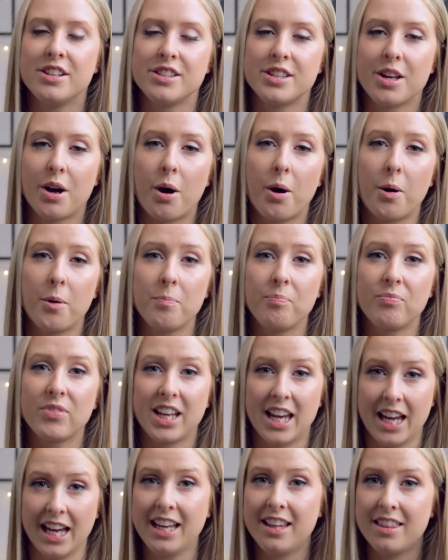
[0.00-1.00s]
So
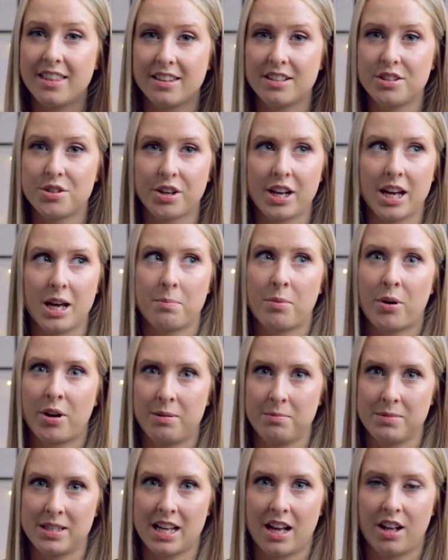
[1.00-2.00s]
Keith took it upon
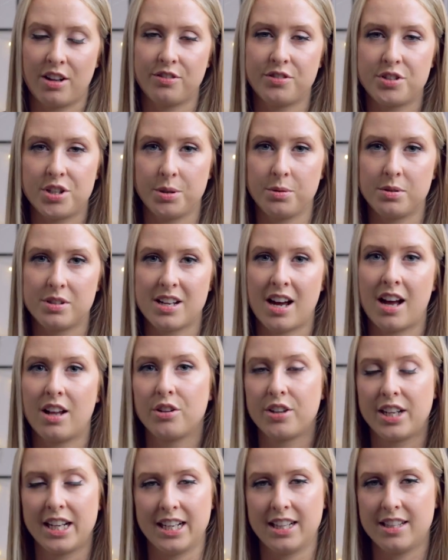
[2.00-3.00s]
himself to start
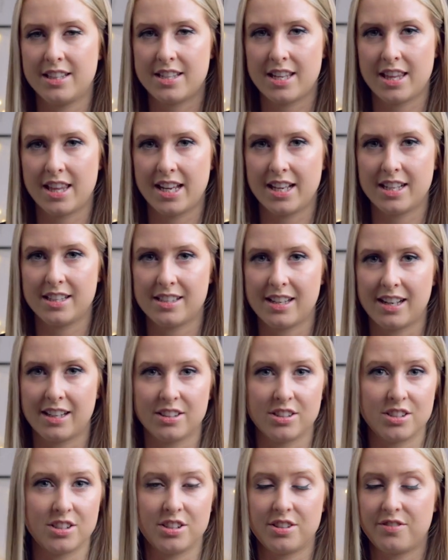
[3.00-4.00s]
looking into this
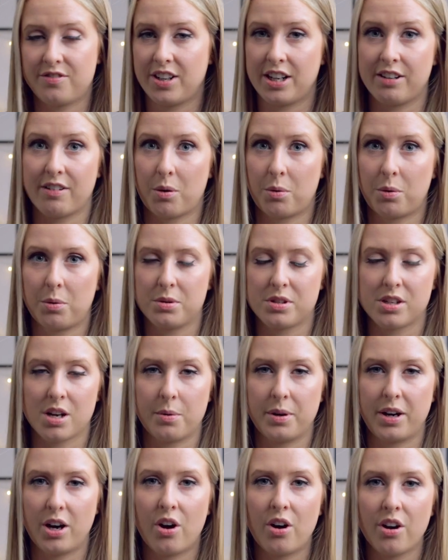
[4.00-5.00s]
and to figure out what was
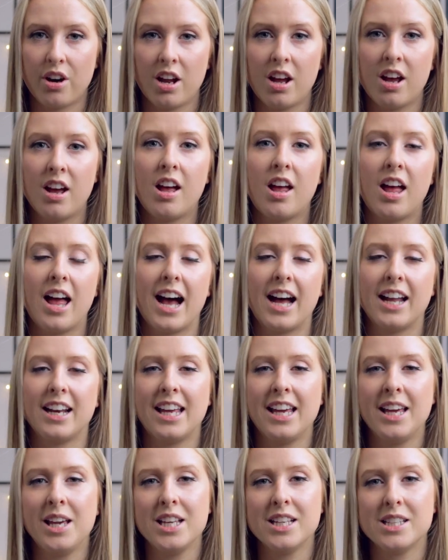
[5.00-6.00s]
going on. And
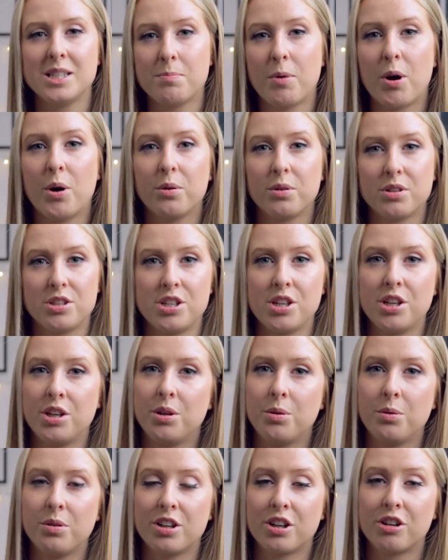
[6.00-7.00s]
he spoke
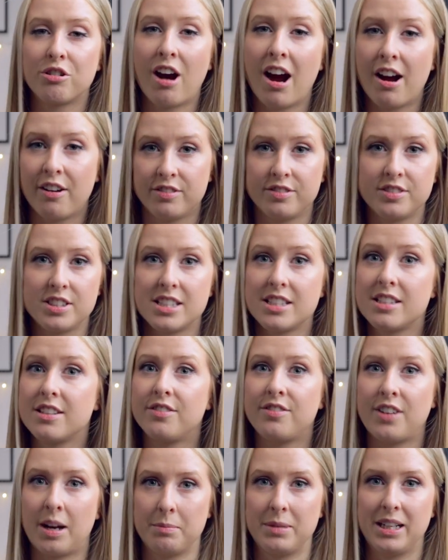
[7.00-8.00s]
to the Crafts
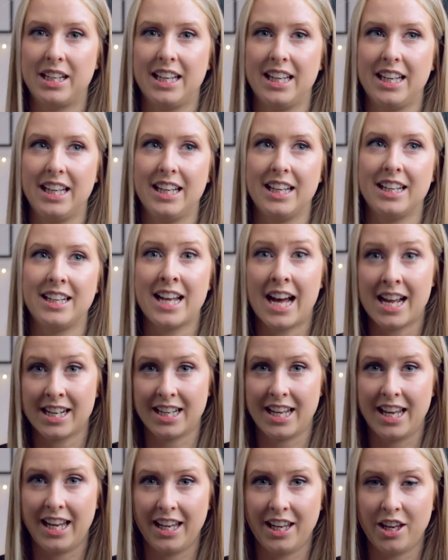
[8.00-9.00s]
family
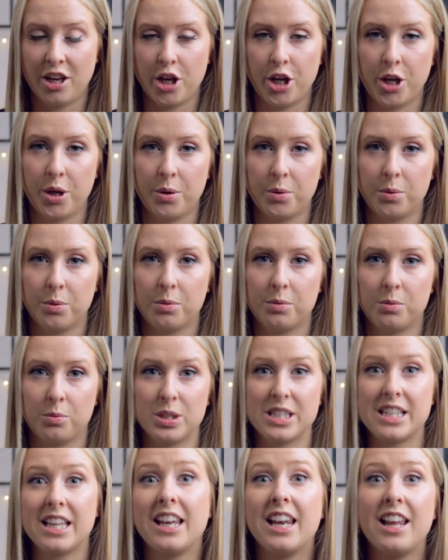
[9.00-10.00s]
nanny, who
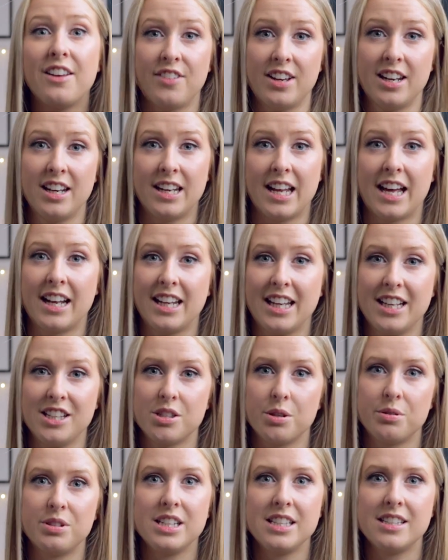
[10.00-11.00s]
was a living nanny,
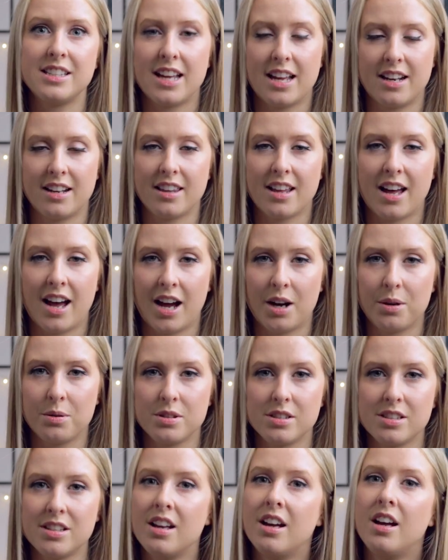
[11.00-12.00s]
so she stayed at the
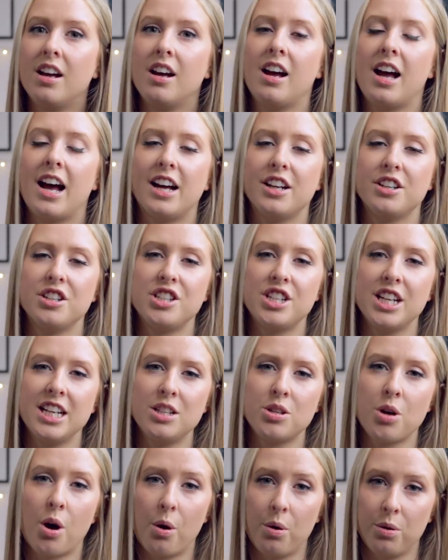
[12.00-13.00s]
house. And she
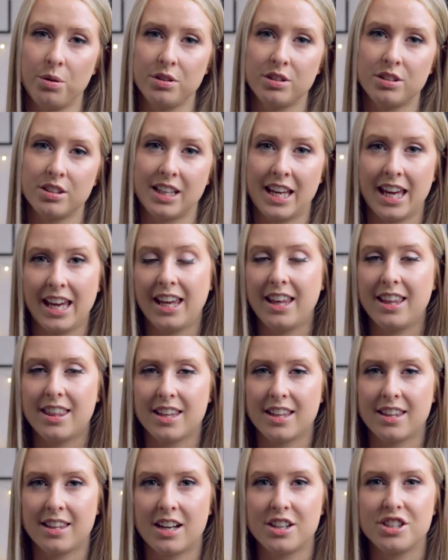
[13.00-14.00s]
told
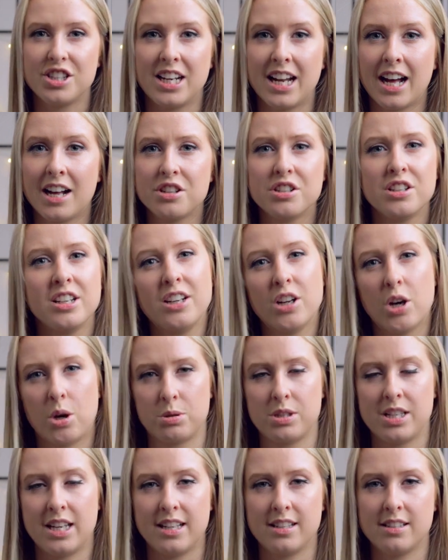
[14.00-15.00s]
Keith that she'd actually
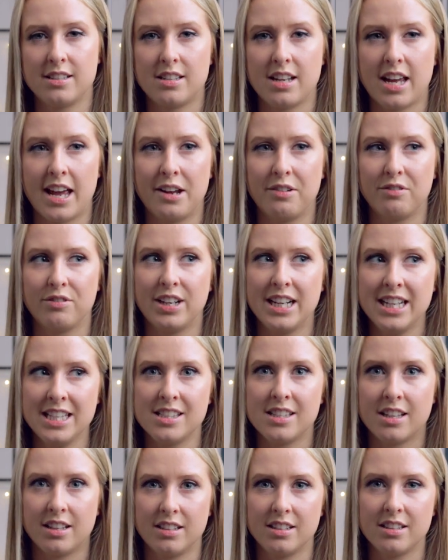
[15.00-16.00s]
noticed a
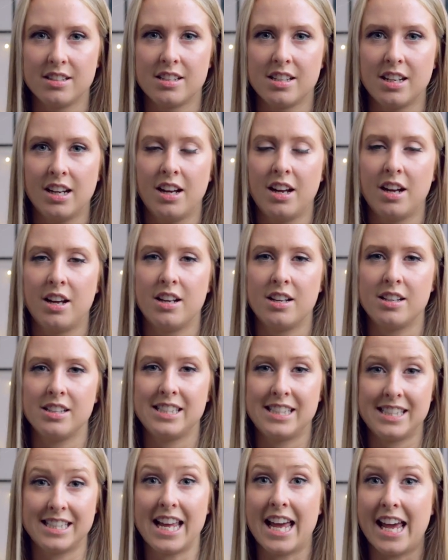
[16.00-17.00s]
recent
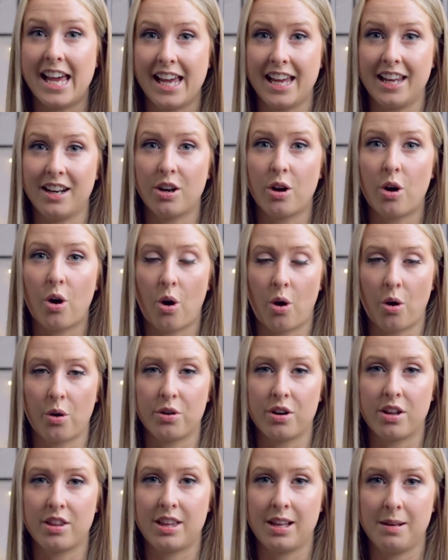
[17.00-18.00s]
stain
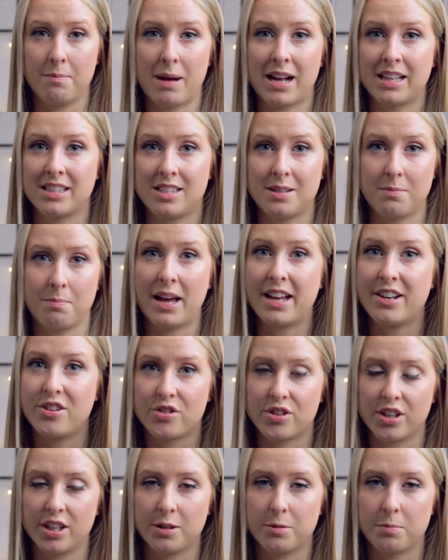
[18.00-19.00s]
on the master
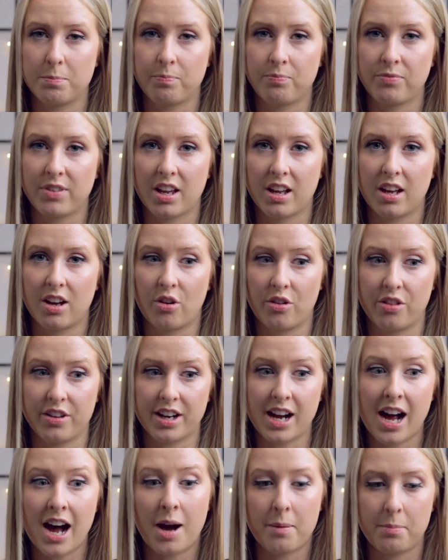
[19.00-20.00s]
bedroom on the
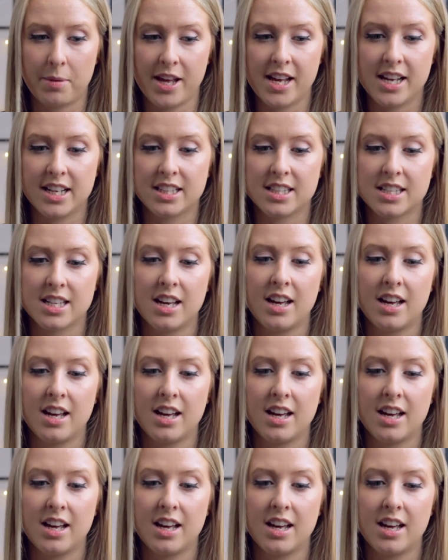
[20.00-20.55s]
carpet